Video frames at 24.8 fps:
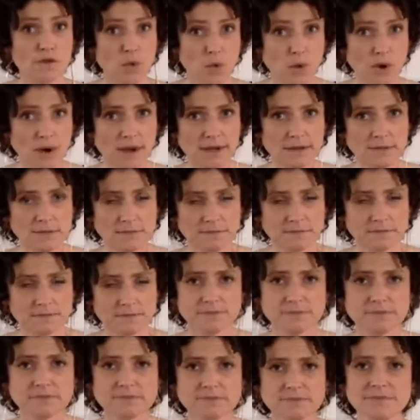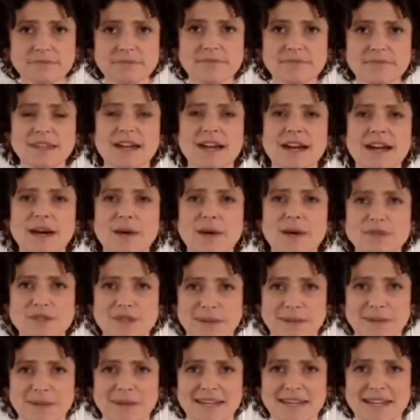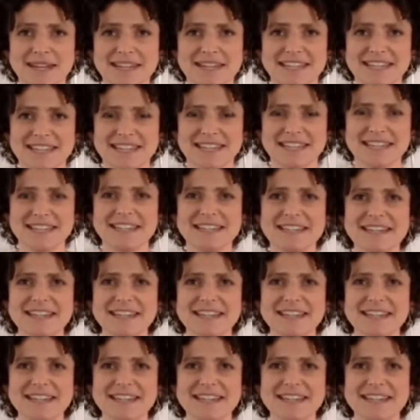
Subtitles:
one. We'll talk about that in a second.